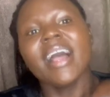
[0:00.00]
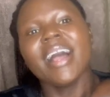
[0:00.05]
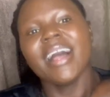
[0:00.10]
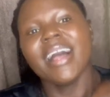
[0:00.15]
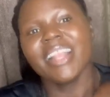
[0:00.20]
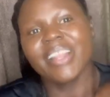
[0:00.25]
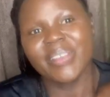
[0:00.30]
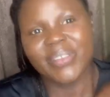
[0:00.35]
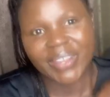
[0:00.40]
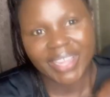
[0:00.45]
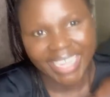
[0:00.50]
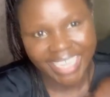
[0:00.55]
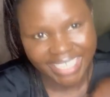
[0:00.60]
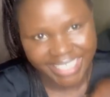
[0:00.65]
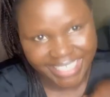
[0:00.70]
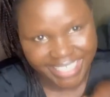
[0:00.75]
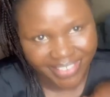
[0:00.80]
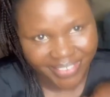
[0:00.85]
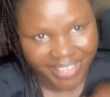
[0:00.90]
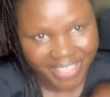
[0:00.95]
hello
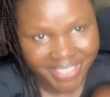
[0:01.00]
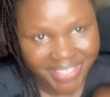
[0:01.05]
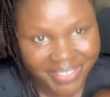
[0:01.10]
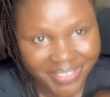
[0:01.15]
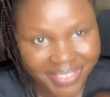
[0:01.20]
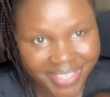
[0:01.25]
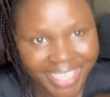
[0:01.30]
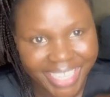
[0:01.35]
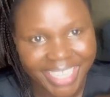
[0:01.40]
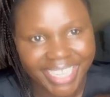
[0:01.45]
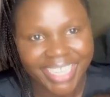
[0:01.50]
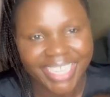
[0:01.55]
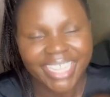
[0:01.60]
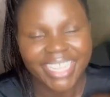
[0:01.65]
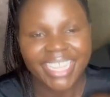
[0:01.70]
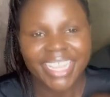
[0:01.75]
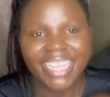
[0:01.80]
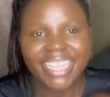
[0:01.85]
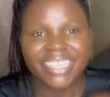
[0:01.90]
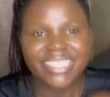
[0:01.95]
guys how are you doing
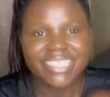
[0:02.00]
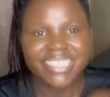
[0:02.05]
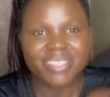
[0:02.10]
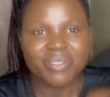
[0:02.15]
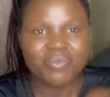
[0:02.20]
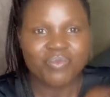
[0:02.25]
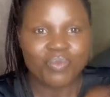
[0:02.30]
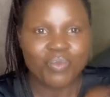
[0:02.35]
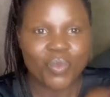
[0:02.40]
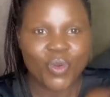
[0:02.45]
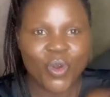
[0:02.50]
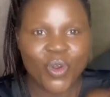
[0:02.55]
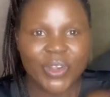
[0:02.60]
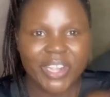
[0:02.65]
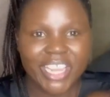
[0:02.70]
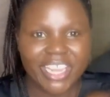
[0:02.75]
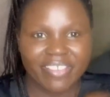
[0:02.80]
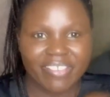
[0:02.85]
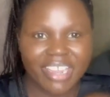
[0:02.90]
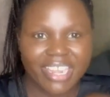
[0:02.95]
it's
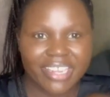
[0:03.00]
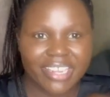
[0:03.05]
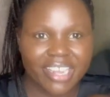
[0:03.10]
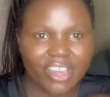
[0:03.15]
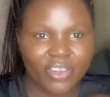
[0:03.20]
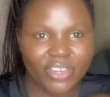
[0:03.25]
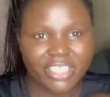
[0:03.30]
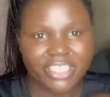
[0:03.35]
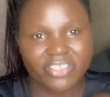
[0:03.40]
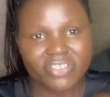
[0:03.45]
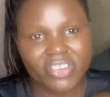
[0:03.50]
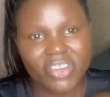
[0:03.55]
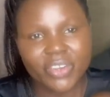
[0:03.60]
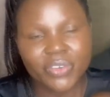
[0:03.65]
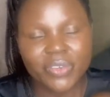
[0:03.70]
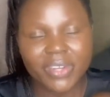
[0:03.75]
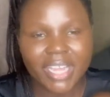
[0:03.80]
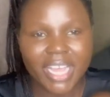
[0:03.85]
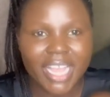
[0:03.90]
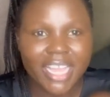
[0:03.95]
morning right now it's
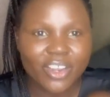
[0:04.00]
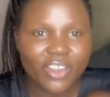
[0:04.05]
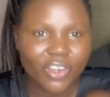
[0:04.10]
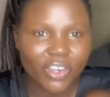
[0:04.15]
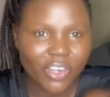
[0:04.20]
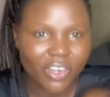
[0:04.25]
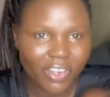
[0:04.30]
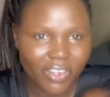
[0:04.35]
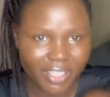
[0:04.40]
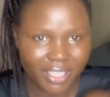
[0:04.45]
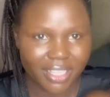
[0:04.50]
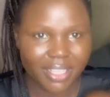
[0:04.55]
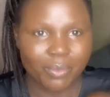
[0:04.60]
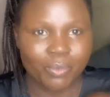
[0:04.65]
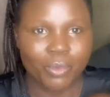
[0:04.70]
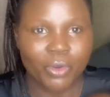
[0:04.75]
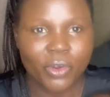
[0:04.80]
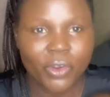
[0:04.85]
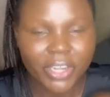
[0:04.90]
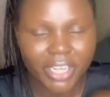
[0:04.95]
around nine o'clock in the
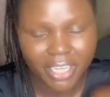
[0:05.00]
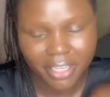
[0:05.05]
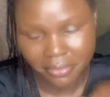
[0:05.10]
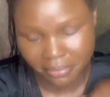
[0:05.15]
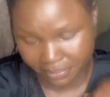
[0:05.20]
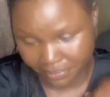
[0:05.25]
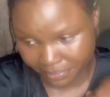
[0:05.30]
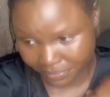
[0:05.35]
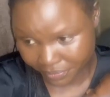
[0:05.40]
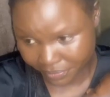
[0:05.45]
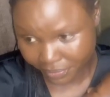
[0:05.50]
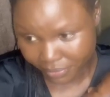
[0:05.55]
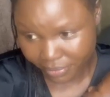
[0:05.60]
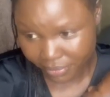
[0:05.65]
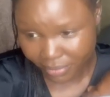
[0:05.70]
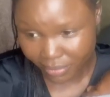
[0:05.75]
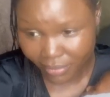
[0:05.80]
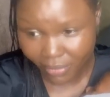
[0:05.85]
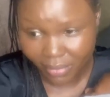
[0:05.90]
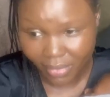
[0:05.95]
morning
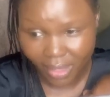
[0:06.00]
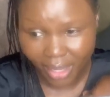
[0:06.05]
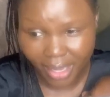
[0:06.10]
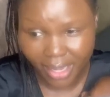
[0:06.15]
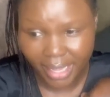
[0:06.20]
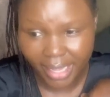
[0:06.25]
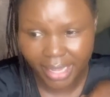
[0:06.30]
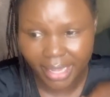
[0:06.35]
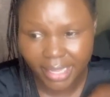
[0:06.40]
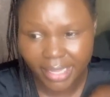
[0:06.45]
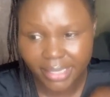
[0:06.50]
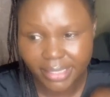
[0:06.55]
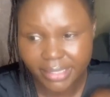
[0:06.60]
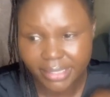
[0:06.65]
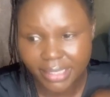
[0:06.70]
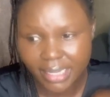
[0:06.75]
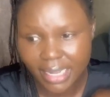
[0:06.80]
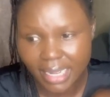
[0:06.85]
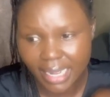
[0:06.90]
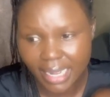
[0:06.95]

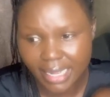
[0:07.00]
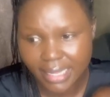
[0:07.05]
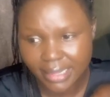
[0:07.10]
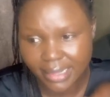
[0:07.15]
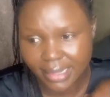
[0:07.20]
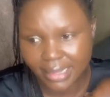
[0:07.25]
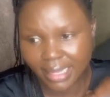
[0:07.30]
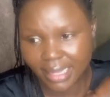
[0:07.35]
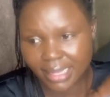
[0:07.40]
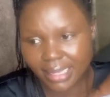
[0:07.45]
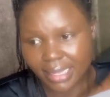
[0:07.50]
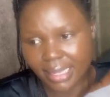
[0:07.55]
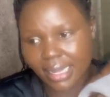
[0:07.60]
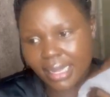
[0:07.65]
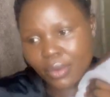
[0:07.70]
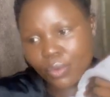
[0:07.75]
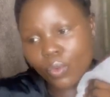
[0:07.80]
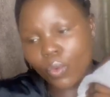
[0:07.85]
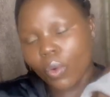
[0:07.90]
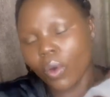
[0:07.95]
and uh, i think
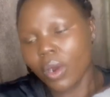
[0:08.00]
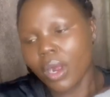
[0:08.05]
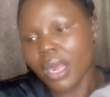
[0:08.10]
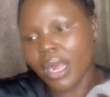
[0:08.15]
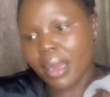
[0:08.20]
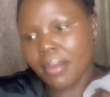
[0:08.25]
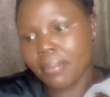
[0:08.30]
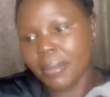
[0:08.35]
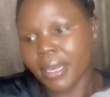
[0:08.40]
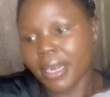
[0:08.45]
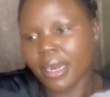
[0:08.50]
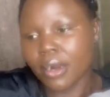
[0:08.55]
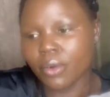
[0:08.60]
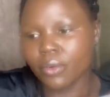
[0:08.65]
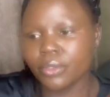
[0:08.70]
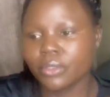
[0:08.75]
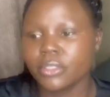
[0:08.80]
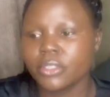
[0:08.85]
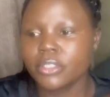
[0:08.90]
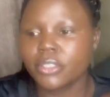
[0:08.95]
i woke up
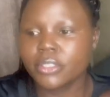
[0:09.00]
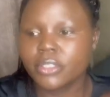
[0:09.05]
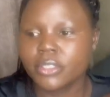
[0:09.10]
around